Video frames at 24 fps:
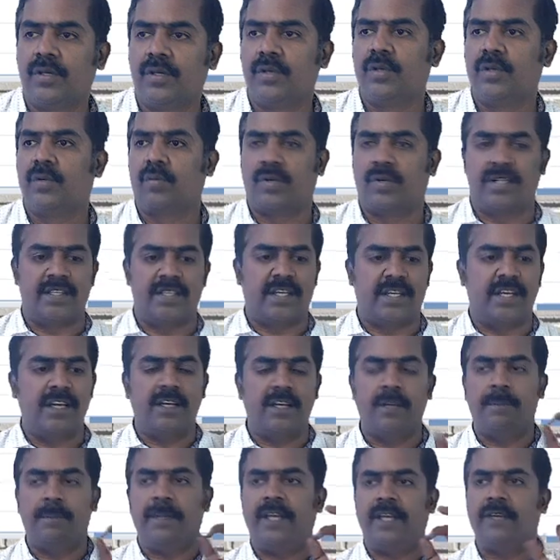Once again,
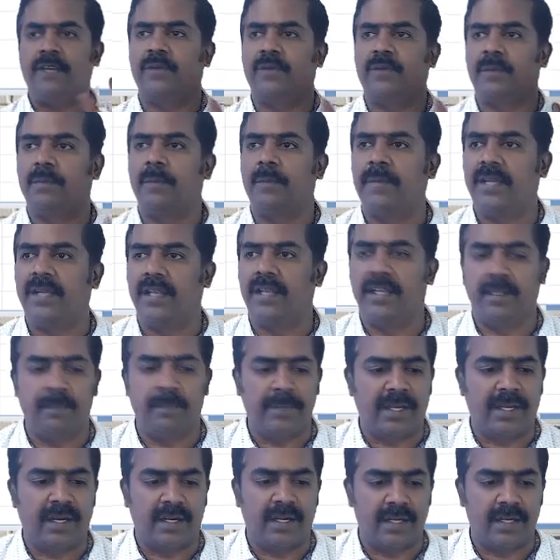repeat from the beginning.
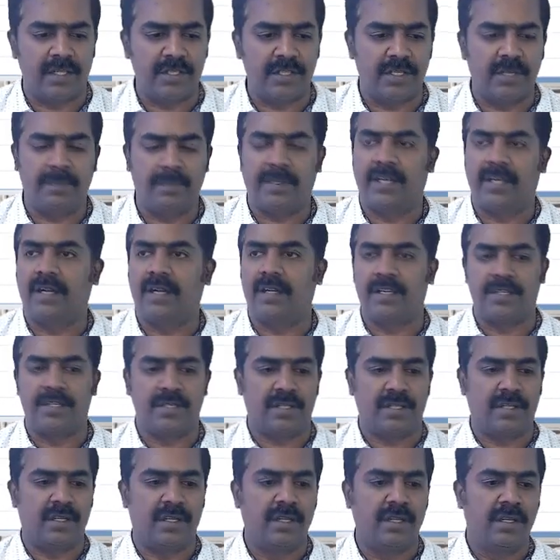Pay attention, pay
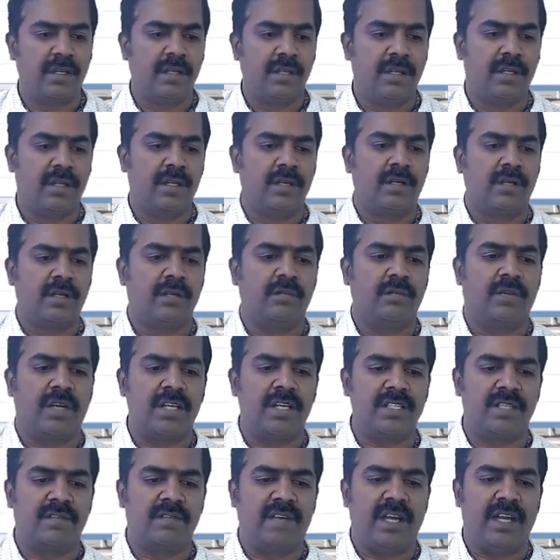attention. What
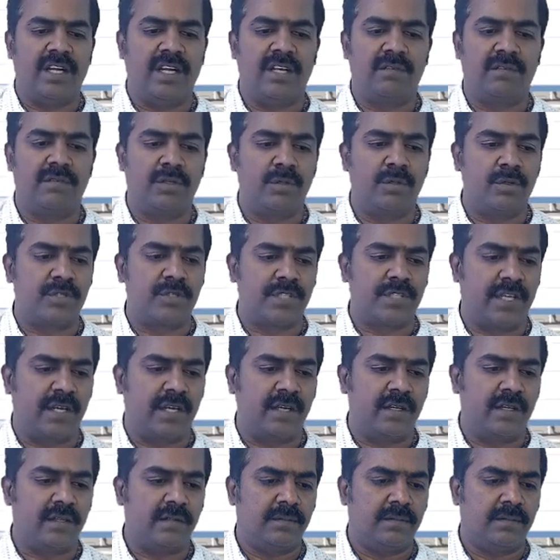is the value of the goods sent?